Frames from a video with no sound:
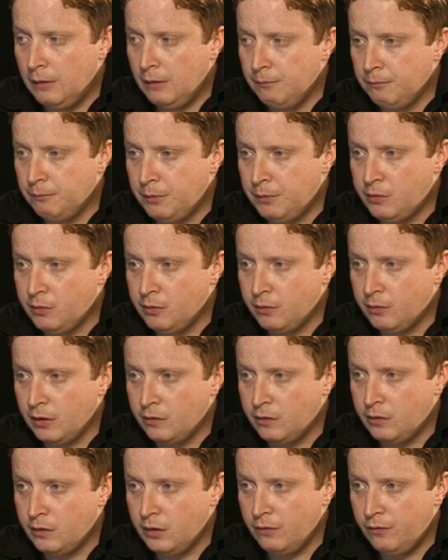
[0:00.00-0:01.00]
Bishop
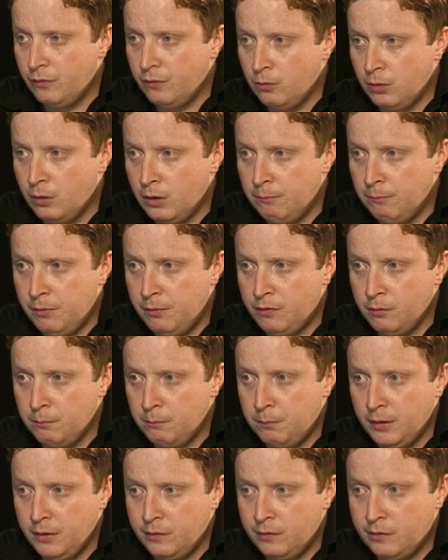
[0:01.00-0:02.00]
takes C4 and
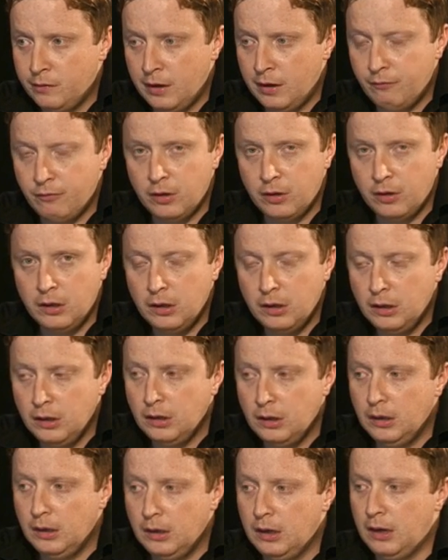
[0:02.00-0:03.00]
Bishop B7,
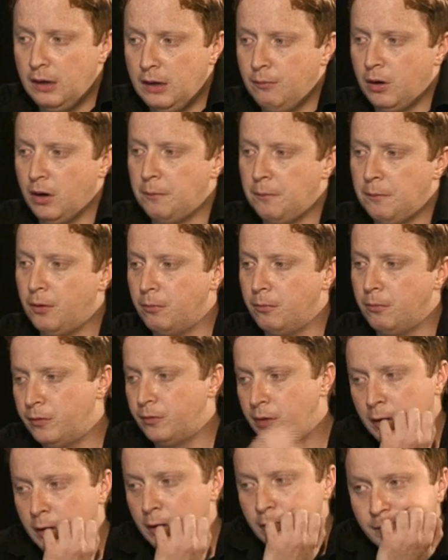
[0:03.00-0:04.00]
and one of the
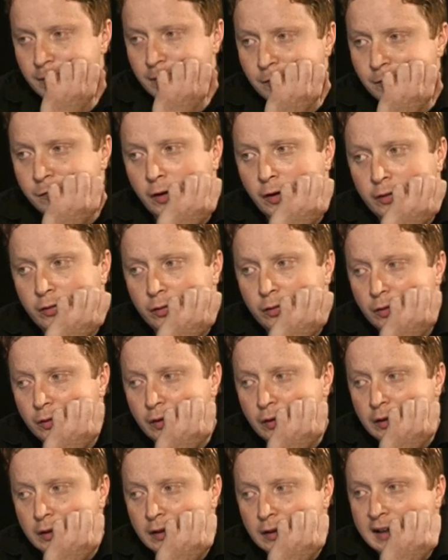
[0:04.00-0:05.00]
problems here is your knight
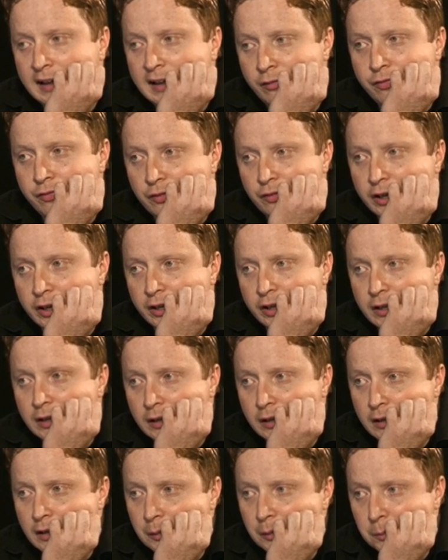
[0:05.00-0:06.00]
on F3.
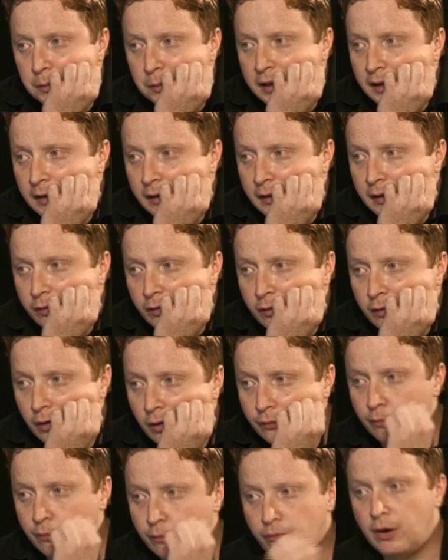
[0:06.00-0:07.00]
Black is
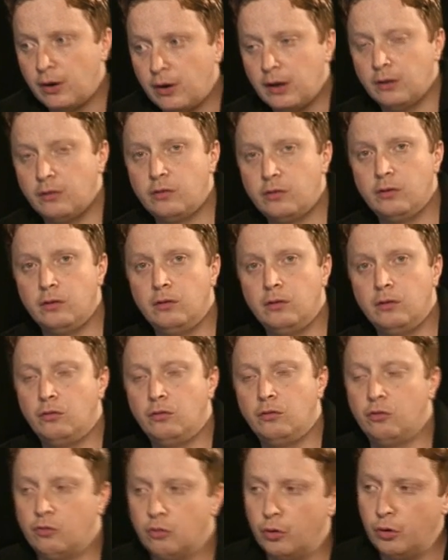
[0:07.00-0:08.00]
often threatening to
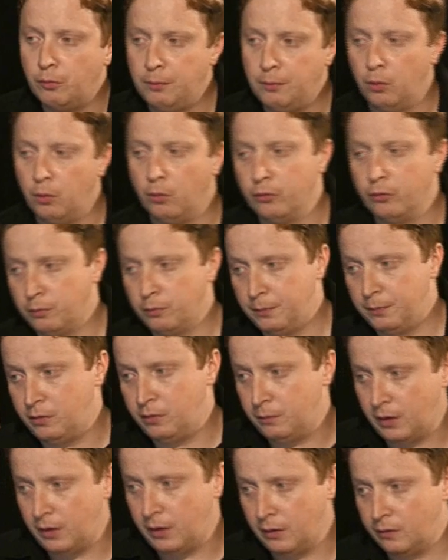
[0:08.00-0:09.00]
destroy your pawns with
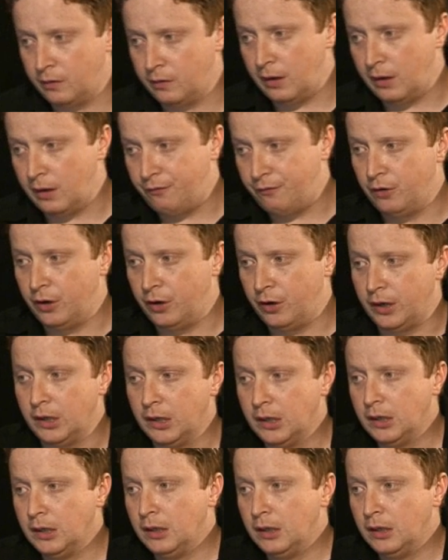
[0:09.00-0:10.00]
Bishop takes F3,
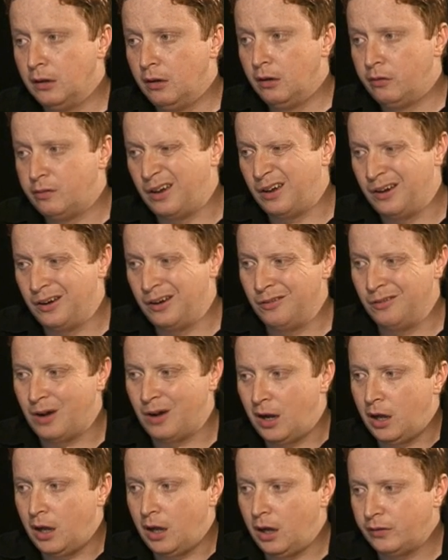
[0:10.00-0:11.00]
so
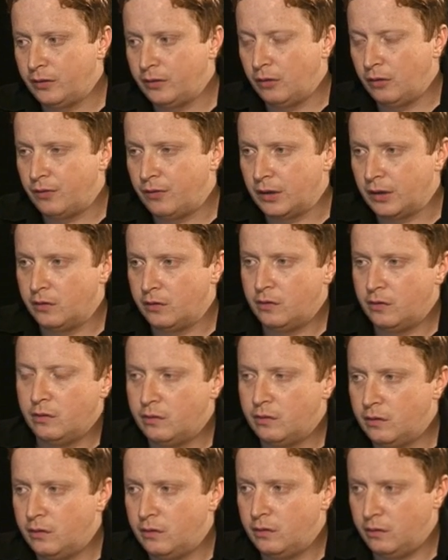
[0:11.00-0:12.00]
I don't think this
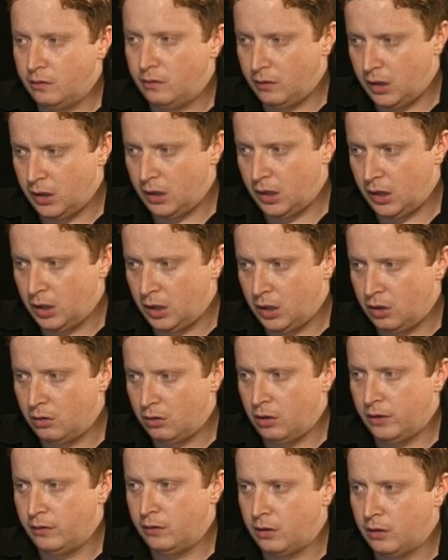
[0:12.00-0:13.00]
is a good
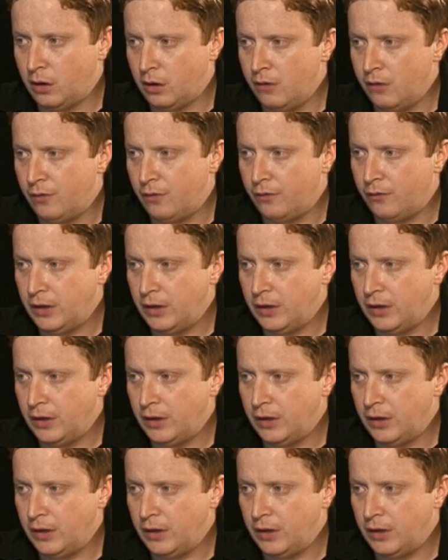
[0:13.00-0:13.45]
line to go for.